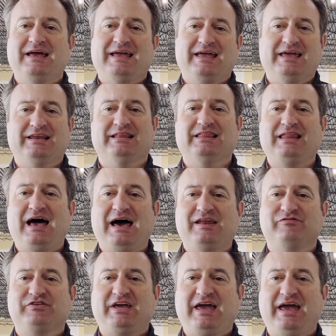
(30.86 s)
In a lot
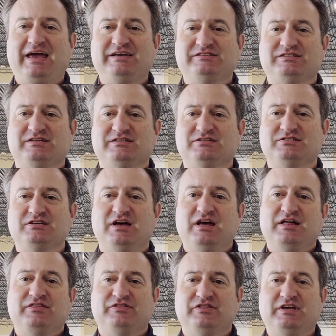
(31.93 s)
of cases,
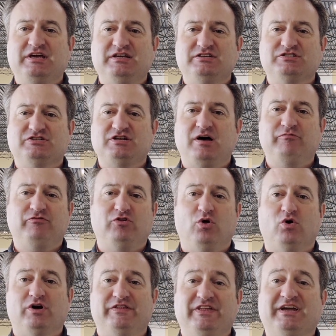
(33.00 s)
the
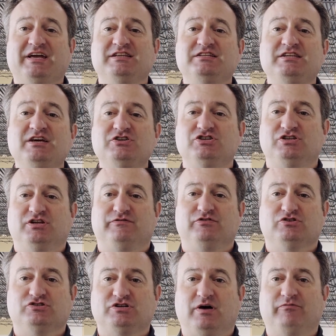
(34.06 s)
subfloor and the condition of
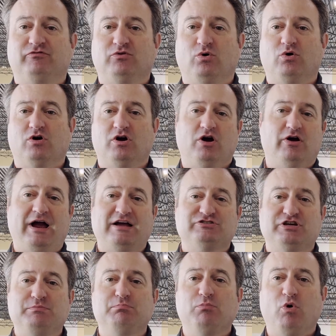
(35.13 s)
your subfloor are
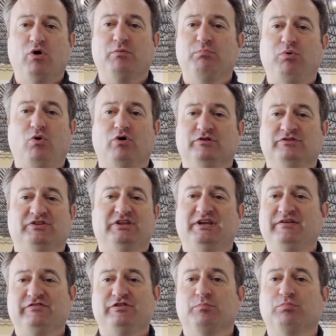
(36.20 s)
actually more important than
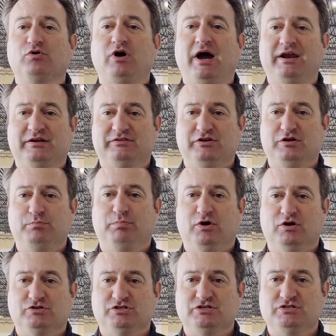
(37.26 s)
even the product that you
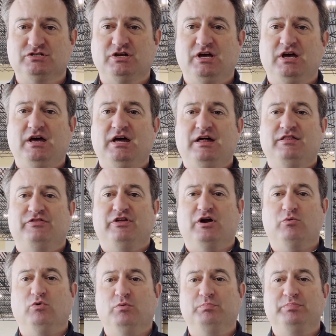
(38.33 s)
purchase.
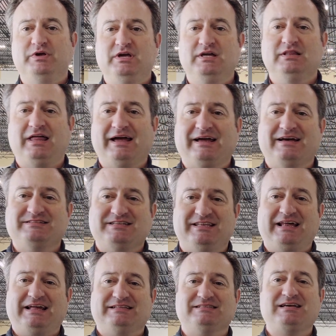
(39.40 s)
There will be, like I
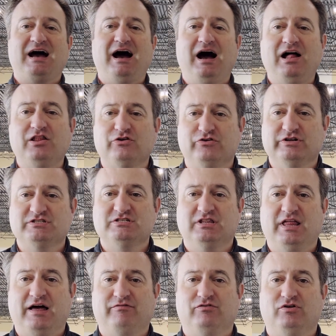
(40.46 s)
said, a tolerance
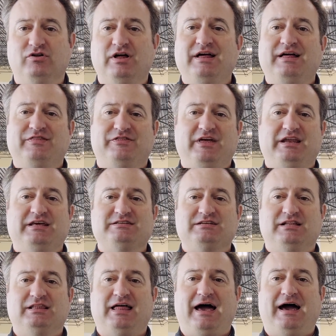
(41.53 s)
level that is
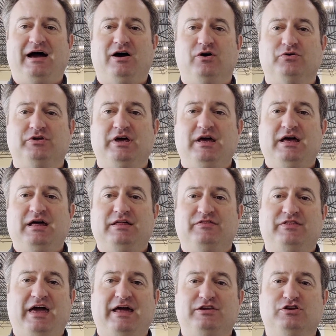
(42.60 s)
allowed
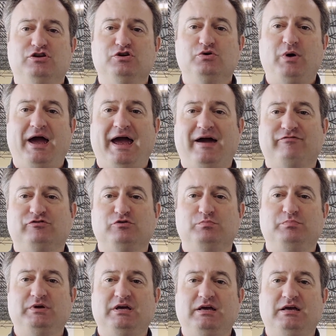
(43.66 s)
that you have to
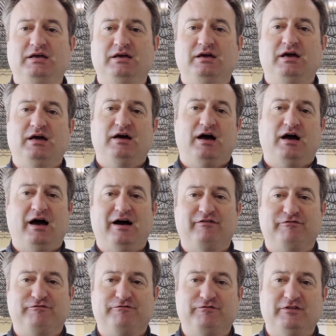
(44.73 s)
be
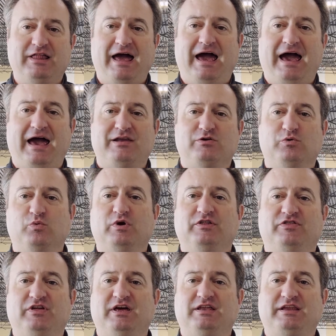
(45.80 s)
flat
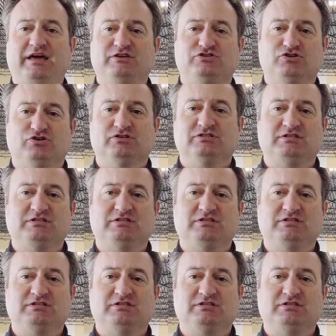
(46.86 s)
within a certain